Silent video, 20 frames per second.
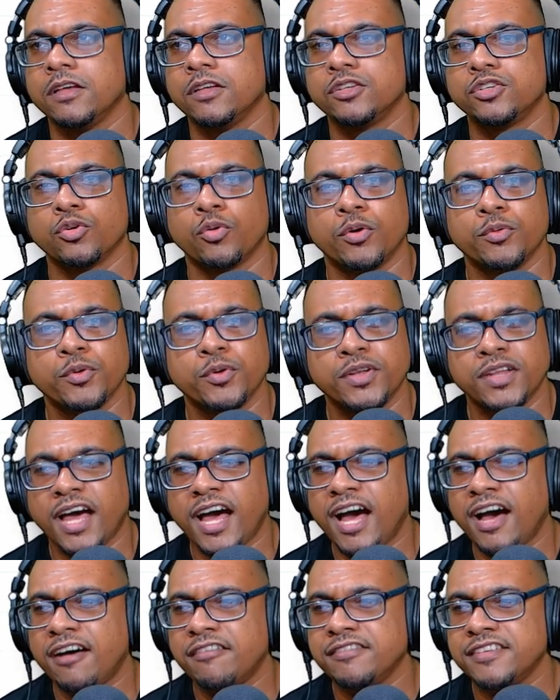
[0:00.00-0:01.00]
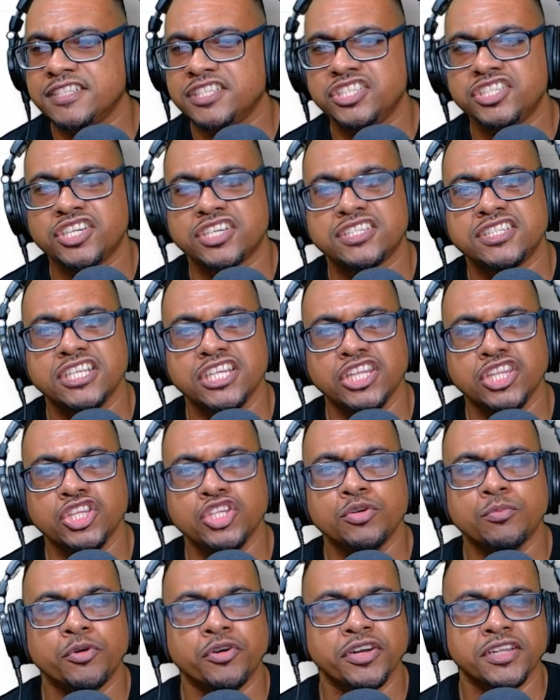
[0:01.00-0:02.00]
So what we're going to have is just the
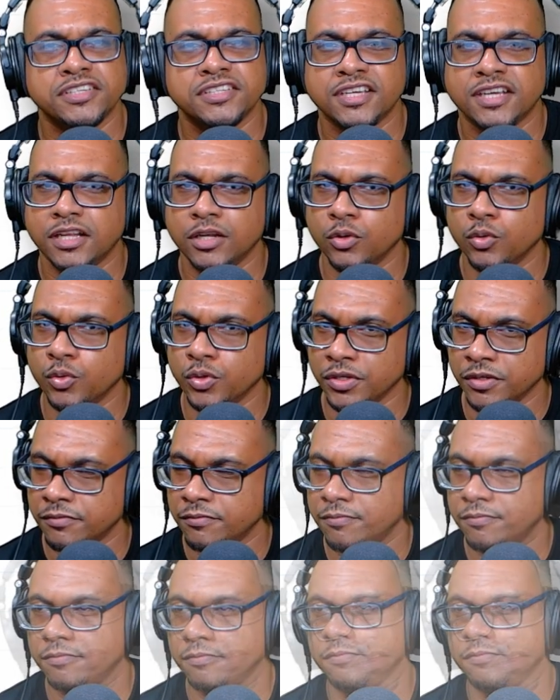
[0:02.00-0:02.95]
numerator alone.